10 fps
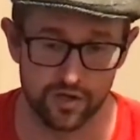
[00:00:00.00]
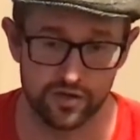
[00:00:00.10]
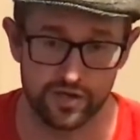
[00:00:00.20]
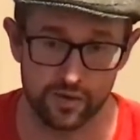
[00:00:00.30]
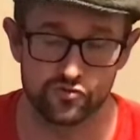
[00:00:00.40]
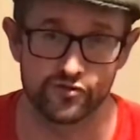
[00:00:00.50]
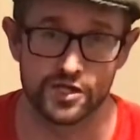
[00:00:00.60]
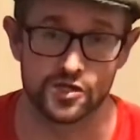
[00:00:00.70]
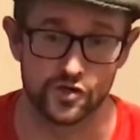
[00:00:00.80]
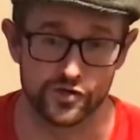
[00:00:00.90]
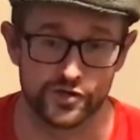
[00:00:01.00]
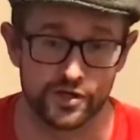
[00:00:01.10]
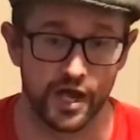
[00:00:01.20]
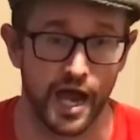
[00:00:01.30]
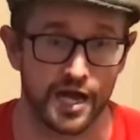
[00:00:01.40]
that was really good,
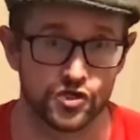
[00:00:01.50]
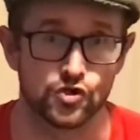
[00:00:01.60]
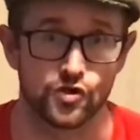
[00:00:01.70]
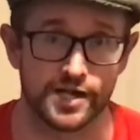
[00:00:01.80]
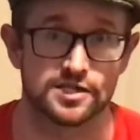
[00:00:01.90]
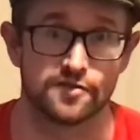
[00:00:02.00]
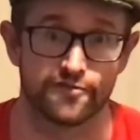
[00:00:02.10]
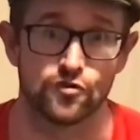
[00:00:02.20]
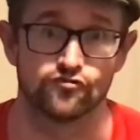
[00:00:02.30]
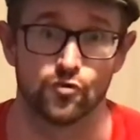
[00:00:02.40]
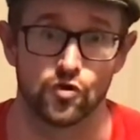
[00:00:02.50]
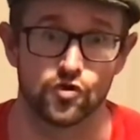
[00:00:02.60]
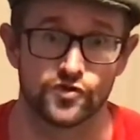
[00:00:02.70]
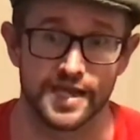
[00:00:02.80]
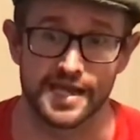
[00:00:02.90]
and you're getting a food reward
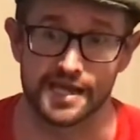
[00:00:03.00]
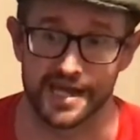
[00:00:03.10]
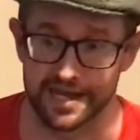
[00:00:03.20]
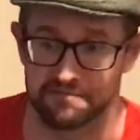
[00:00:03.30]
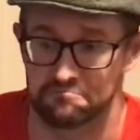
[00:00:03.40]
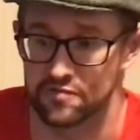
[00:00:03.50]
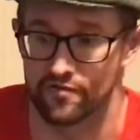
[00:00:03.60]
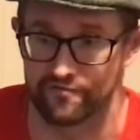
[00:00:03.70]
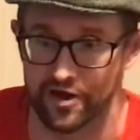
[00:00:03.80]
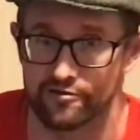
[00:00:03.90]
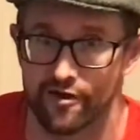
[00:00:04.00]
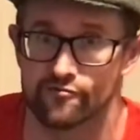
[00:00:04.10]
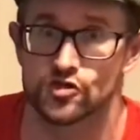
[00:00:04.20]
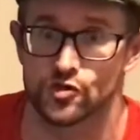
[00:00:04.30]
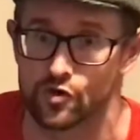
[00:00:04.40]
very, very
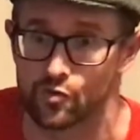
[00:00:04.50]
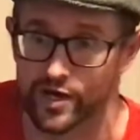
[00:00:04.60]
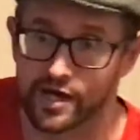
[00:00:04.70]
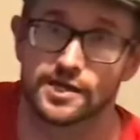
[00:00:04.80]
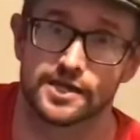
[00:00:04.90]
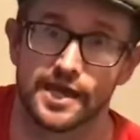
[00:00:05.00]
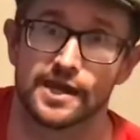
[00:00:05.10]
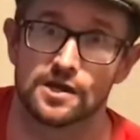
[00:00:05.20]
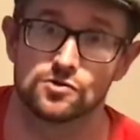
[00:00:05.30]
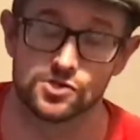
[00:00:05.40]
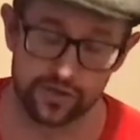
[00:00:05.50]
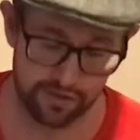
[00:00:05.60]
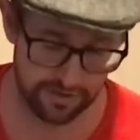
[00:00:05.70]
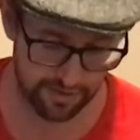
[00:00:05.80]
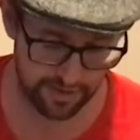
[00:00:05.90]
soon when I can get it out.
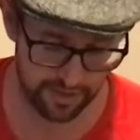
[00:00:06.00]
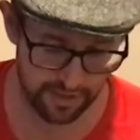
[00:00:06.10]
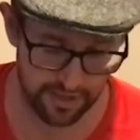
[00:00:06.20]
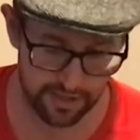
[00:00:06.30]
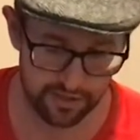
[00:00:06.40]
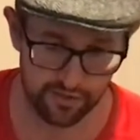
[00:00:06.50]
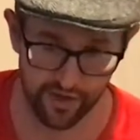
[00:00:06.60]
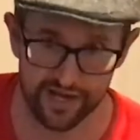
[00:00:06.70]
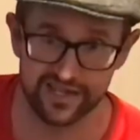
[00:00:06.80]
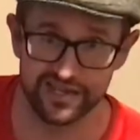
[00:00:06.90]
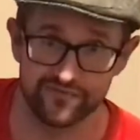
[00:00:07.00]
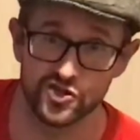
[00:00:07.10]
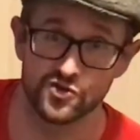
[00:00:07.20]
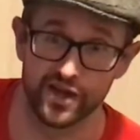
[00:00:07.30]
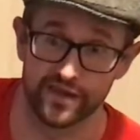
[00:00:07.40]
So that gives you
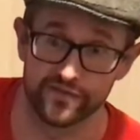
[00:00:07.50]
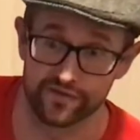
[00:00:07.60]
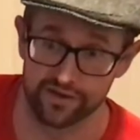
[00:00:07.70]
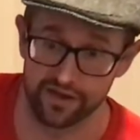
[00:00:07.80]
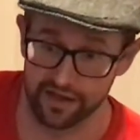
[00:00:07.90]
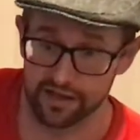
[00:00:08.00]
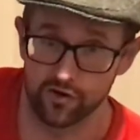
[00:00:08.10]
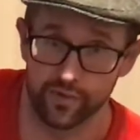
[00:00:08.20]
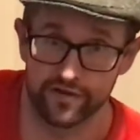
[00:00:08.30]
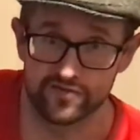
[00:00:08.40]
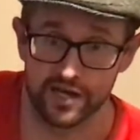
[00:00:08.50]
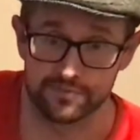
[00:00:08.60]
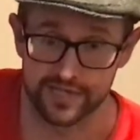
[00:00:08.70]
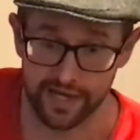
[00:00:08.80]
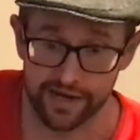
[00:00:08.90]
then a little bit of time to
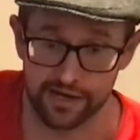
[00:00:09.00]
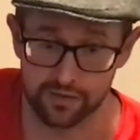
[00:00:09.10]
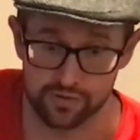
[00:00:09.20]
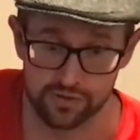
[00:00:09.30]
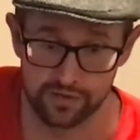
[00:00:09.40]
get it out.